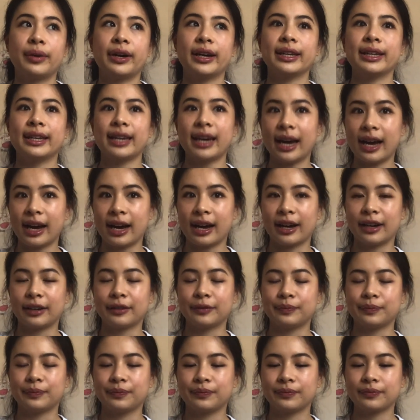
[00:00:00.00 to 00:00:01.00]
But
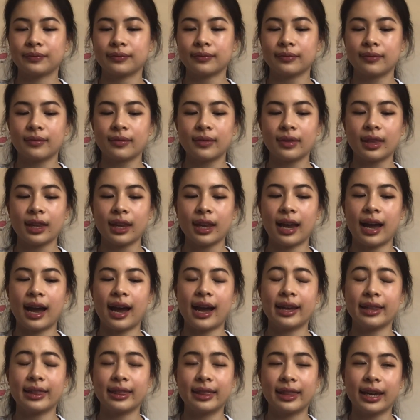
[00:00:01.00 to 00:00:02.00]
yeah,
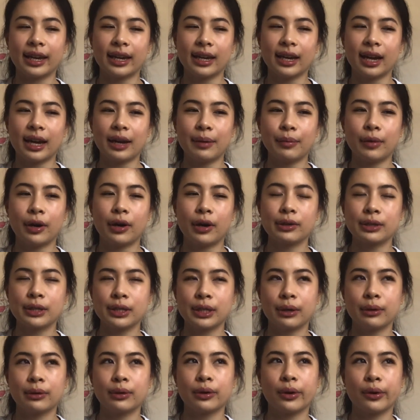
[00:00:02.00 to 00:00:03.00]
I think I'm
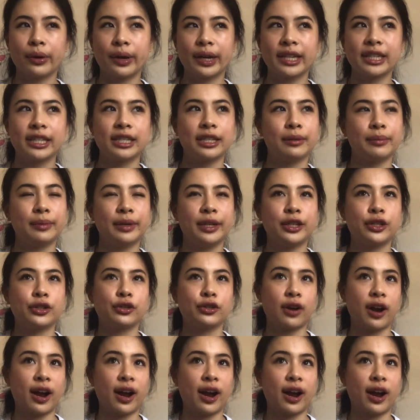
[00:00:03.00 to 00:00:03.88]
also going to be